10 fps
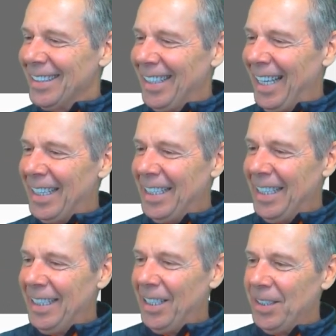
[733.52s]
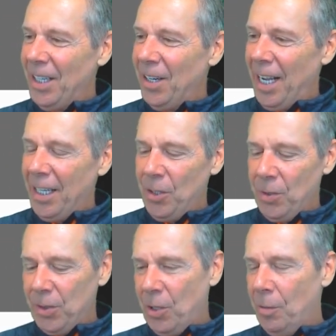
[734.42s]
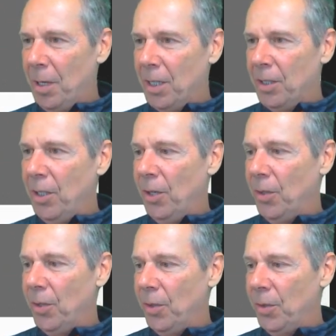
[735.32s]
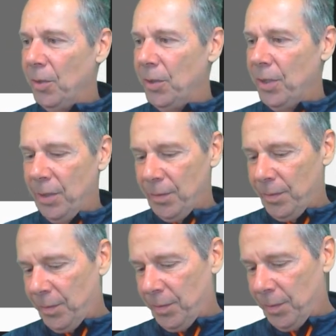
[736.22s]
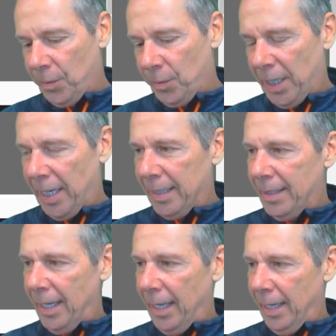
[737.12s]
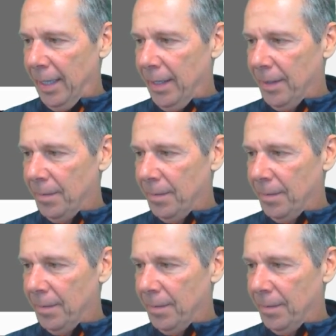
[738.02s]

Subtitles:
Get the details here and use coupon code, what did I say?